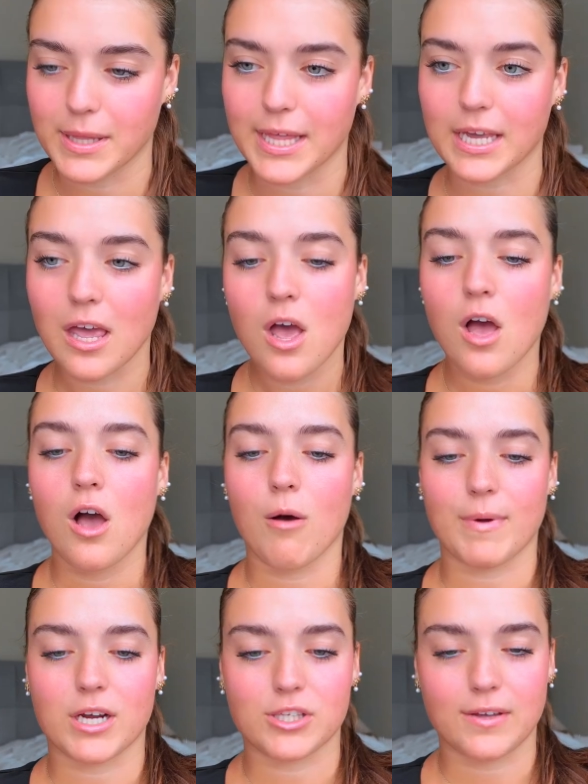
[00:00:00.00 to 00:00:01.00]
be like,
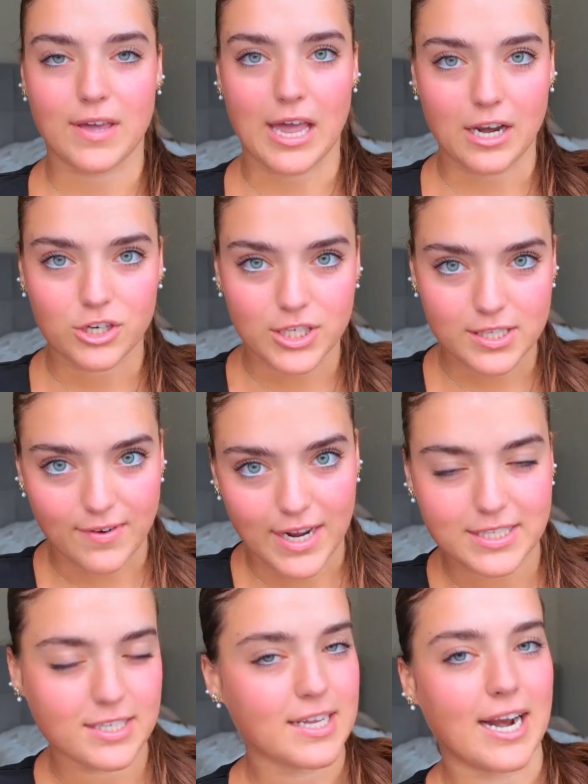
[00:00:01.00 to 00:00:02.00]
oh my gosh, they have Canon
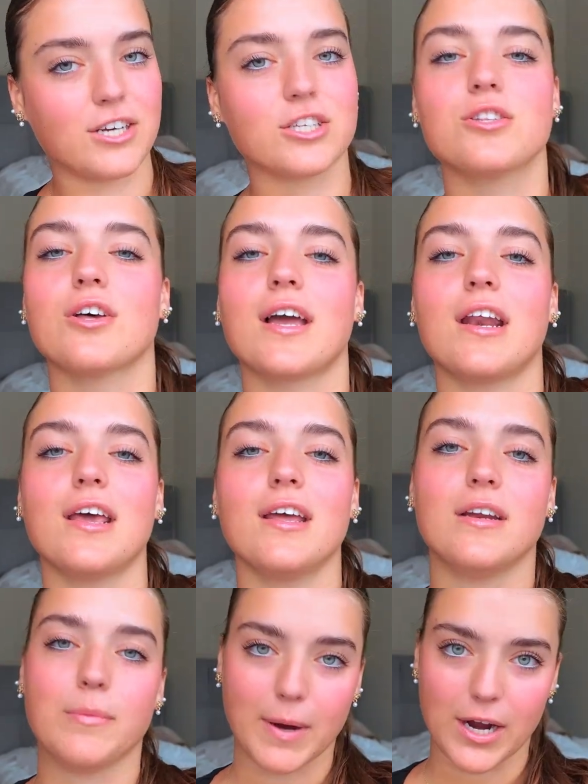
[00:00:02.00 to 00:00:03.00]
G7Xs, and I just look at
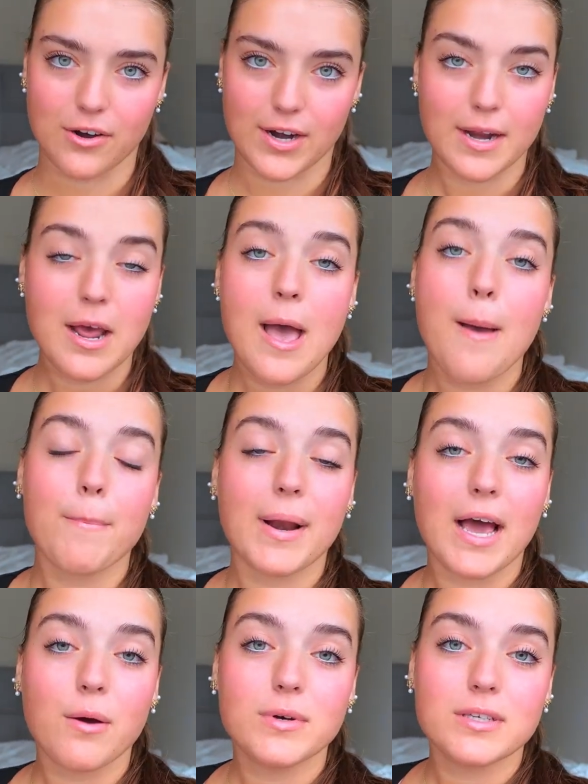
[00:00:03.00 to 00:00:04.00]
it and admire it.
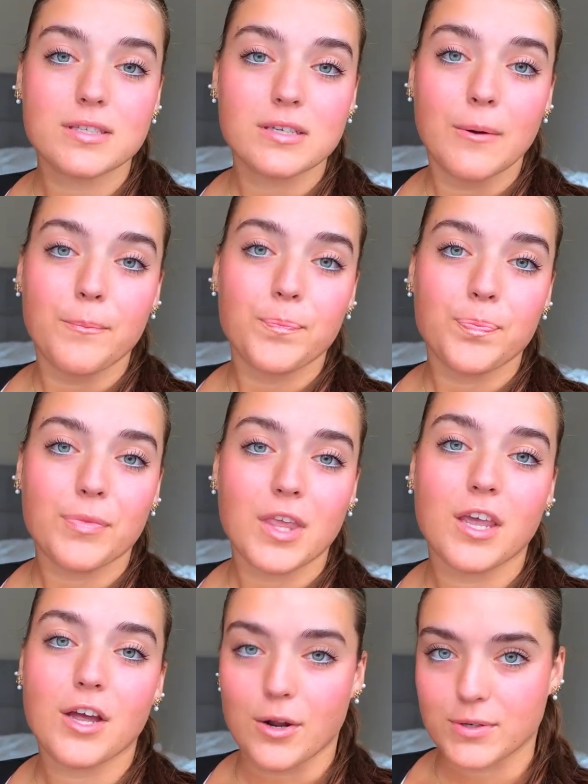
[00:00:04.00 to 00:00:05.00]
But I was,
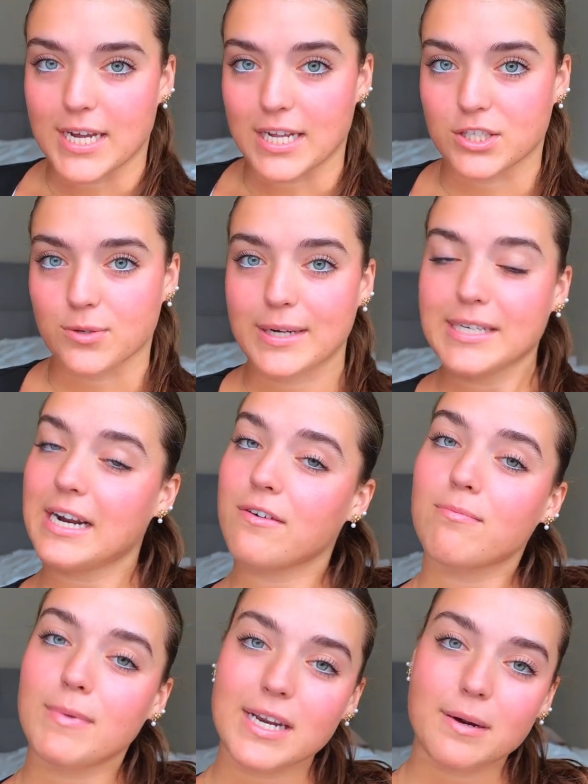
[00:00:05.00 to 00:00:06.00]
you know, 10, so I didn't
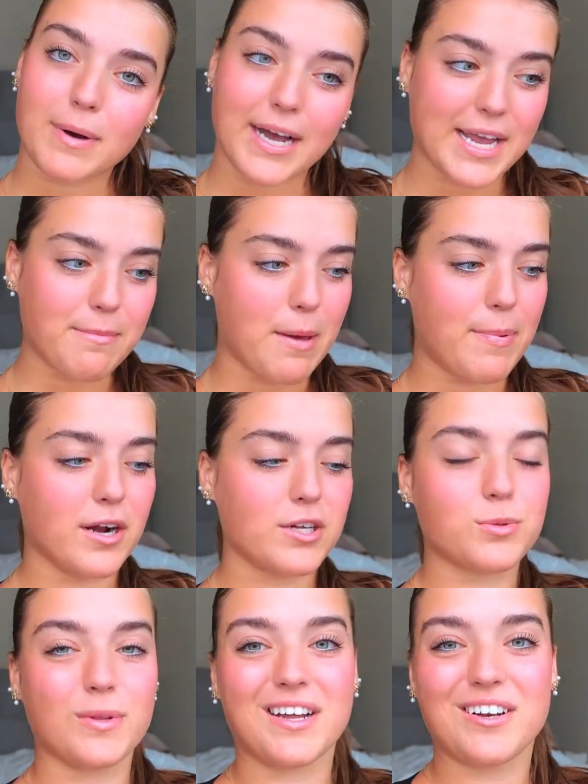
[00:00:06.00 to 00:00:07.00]
have money to buy it, and my
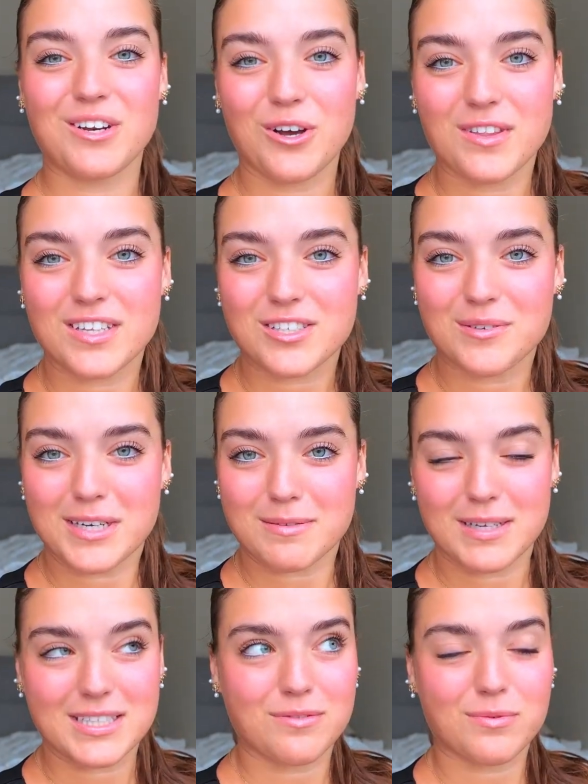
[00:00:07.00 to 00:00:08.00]
parents were like, no, that's too
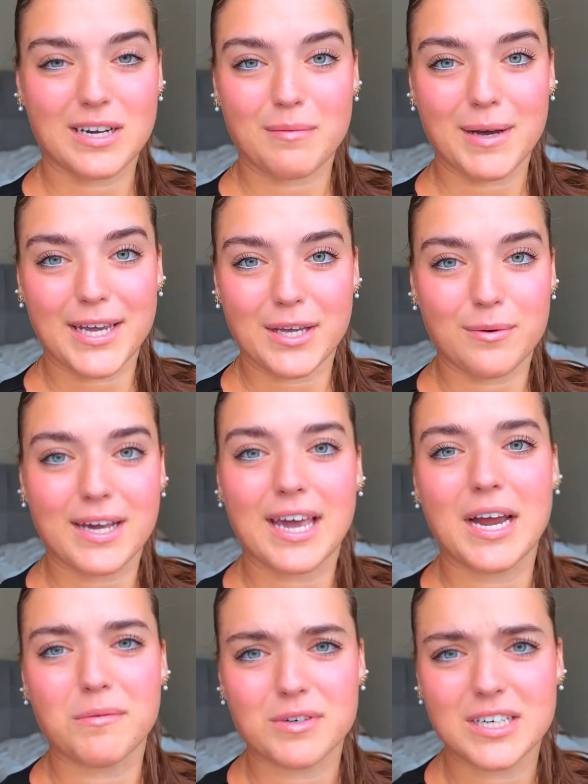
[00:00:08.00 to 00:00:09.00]
expensive, we're not buying you a
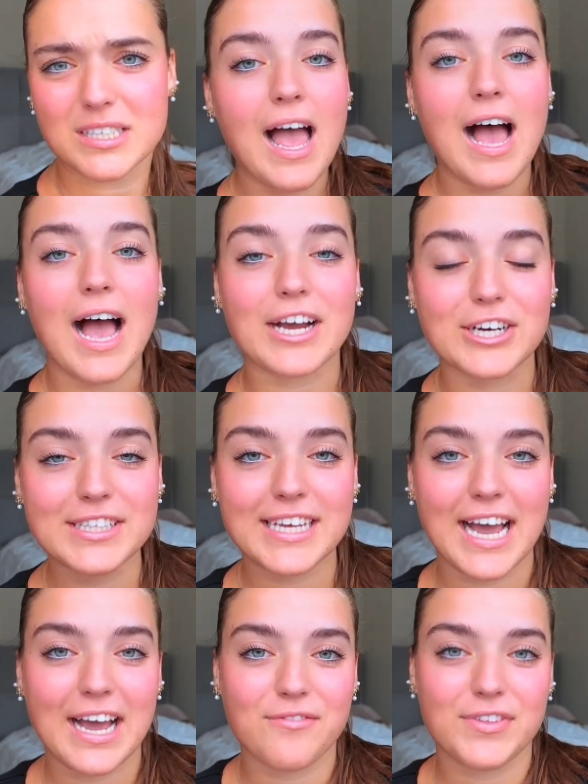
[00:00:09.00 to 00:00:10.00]
camera. I
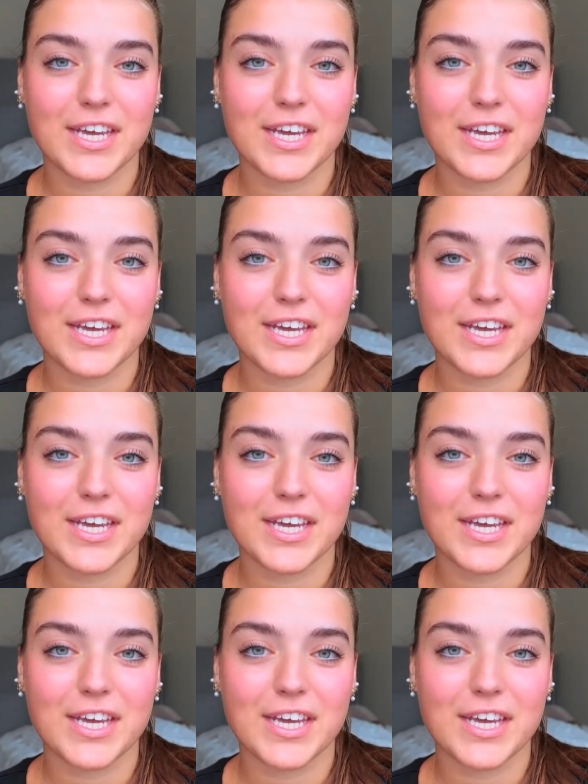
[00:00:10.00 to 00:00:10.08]
currently have